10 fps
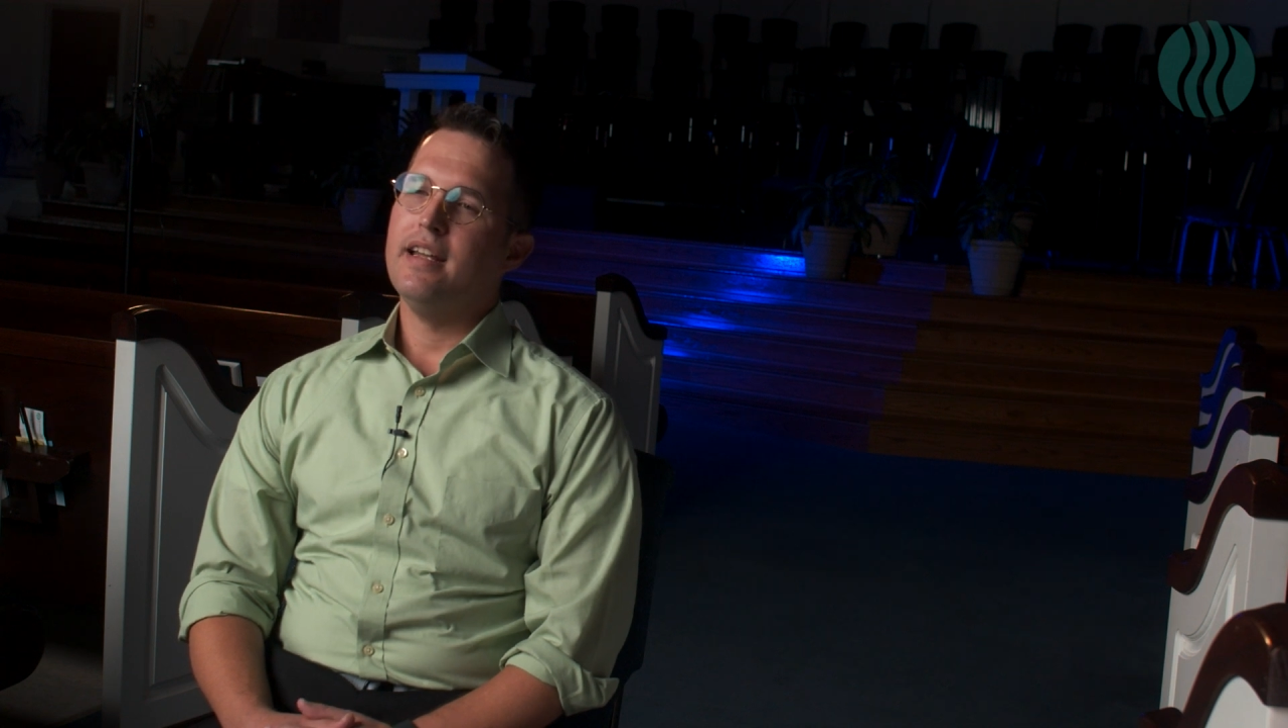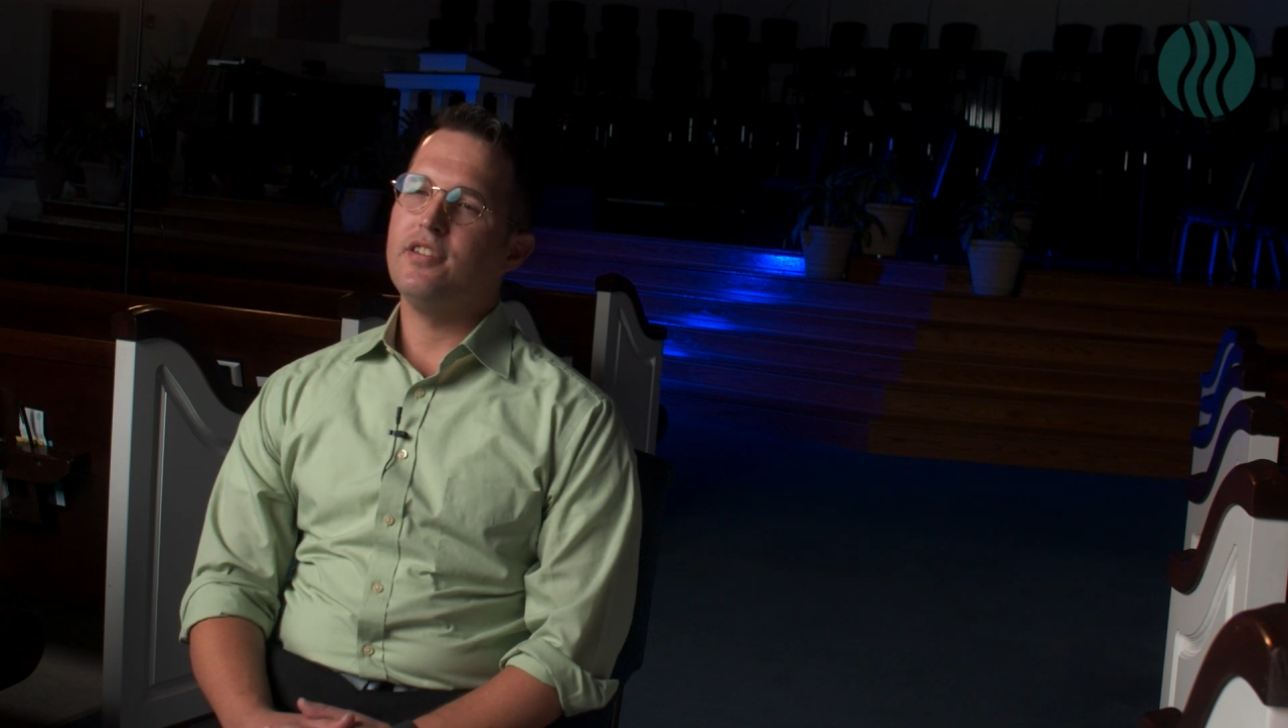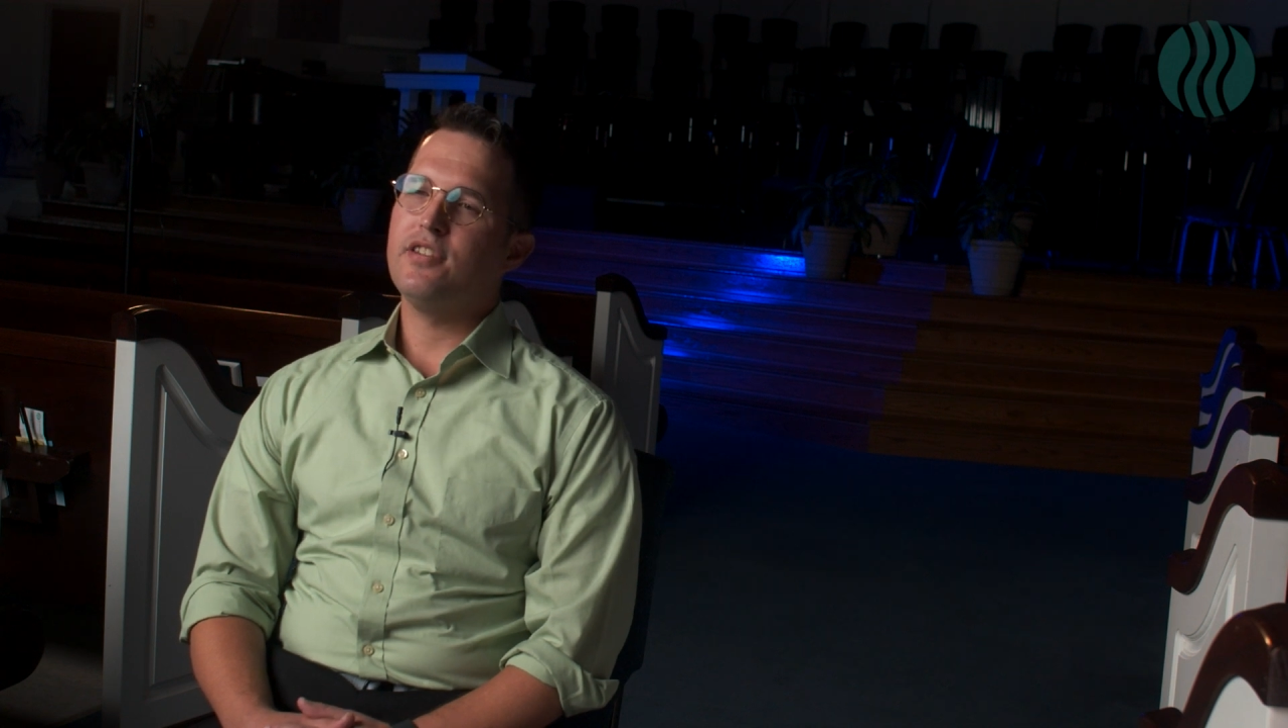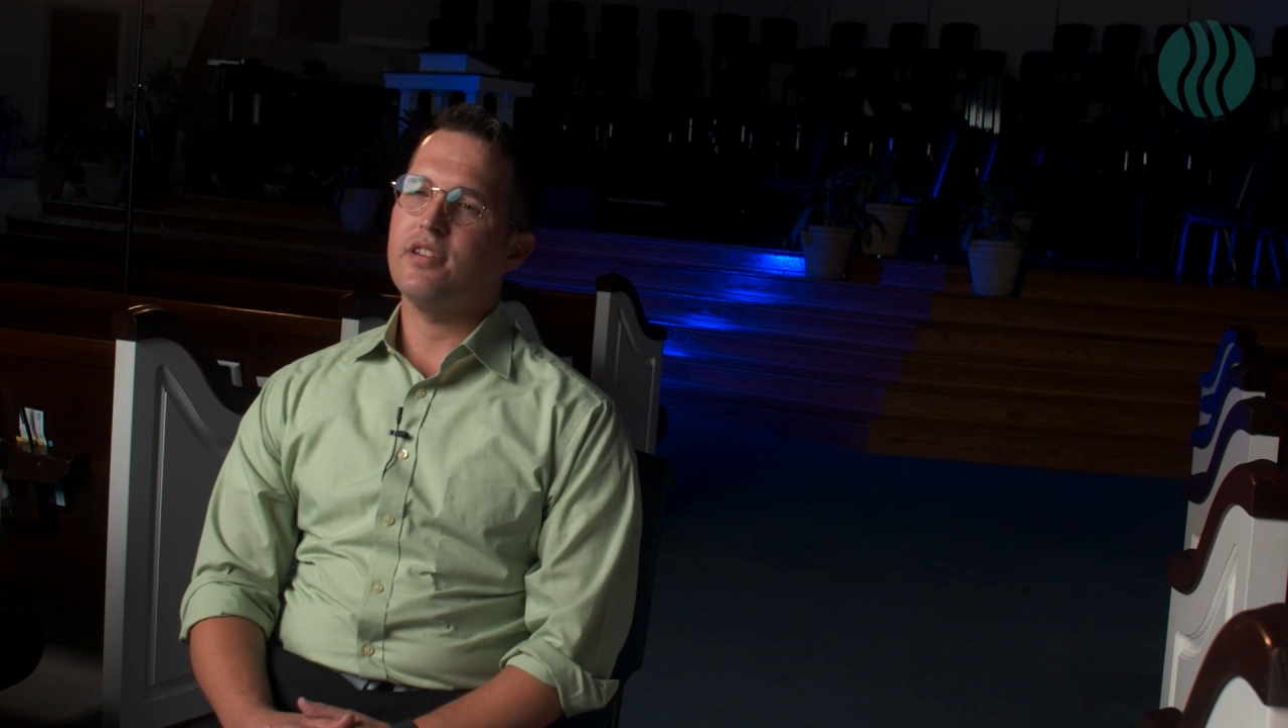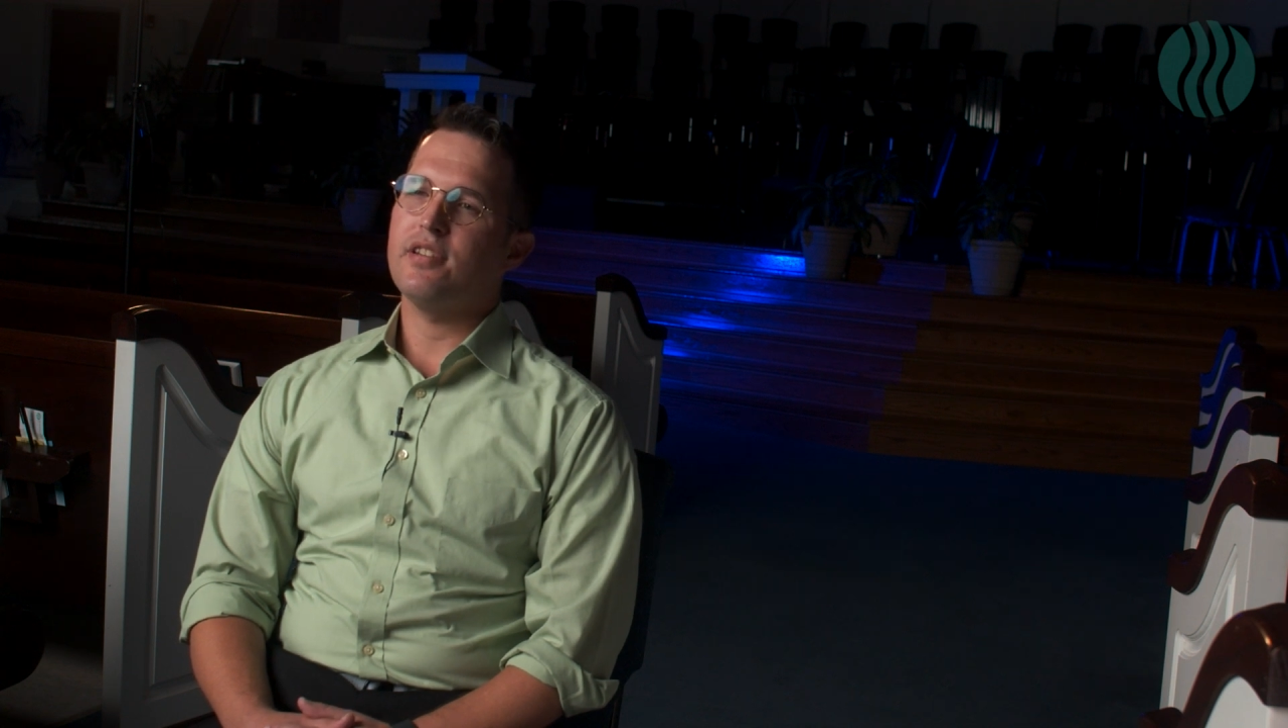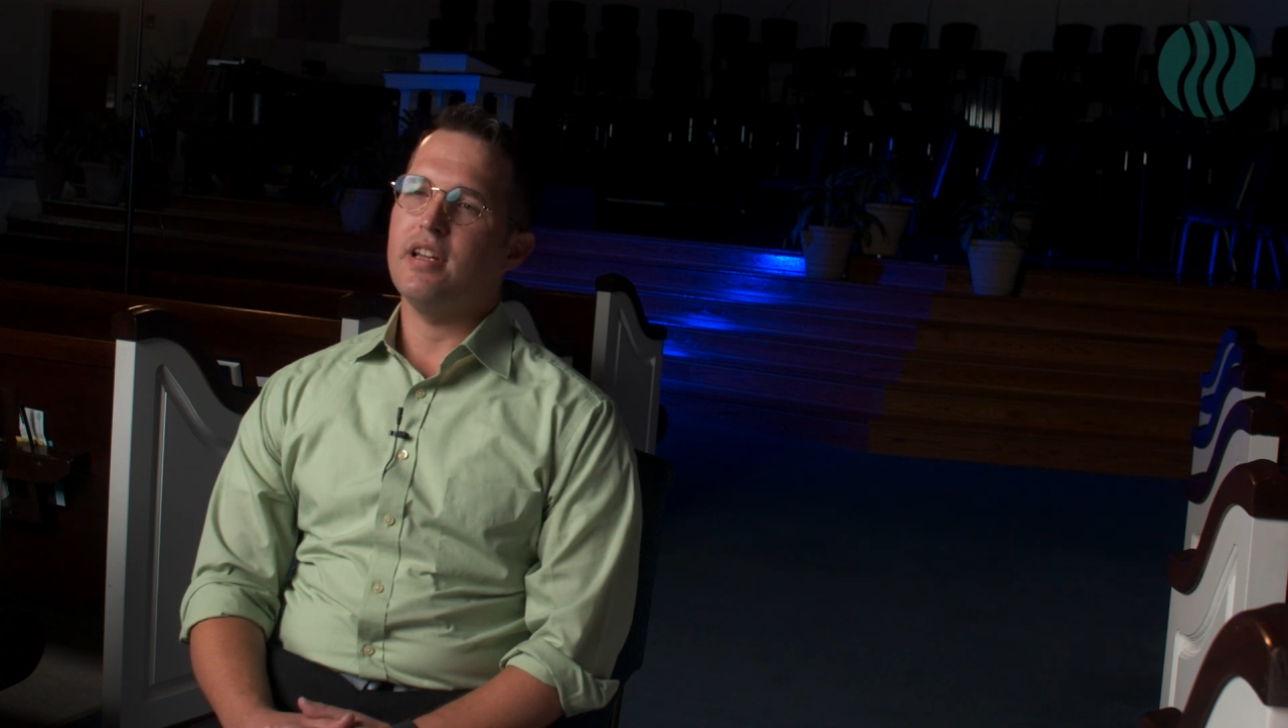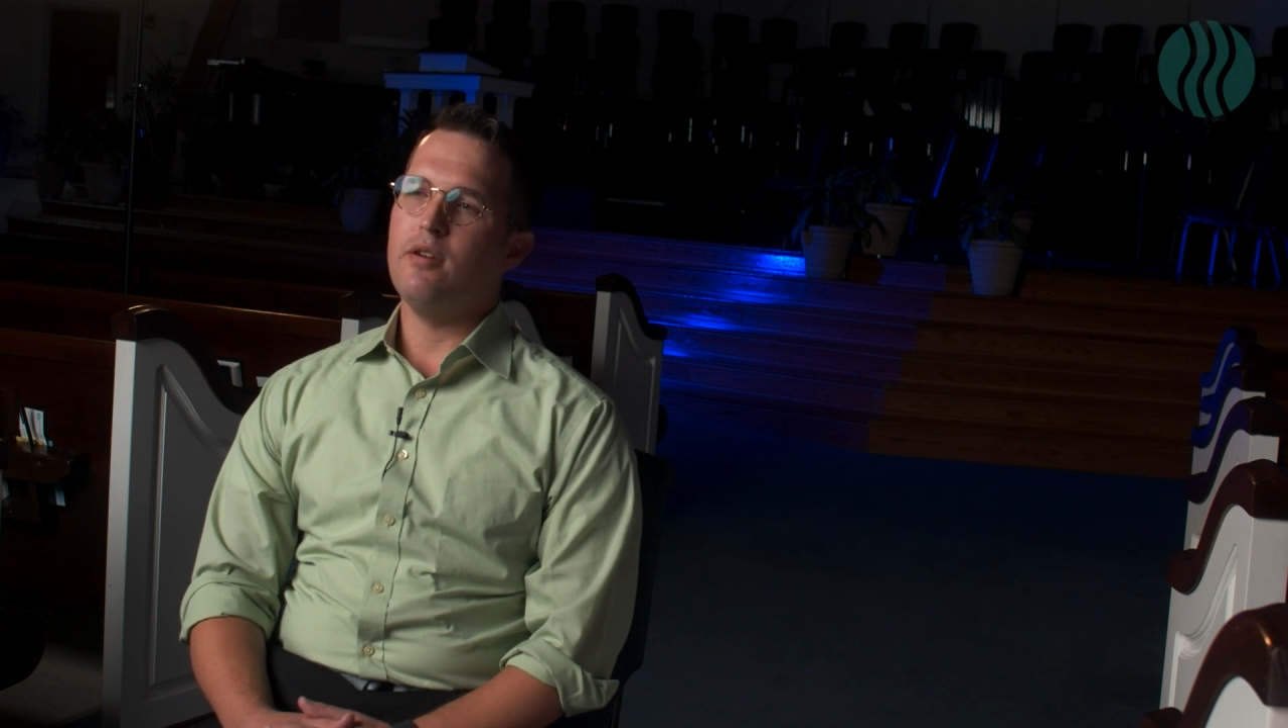it's just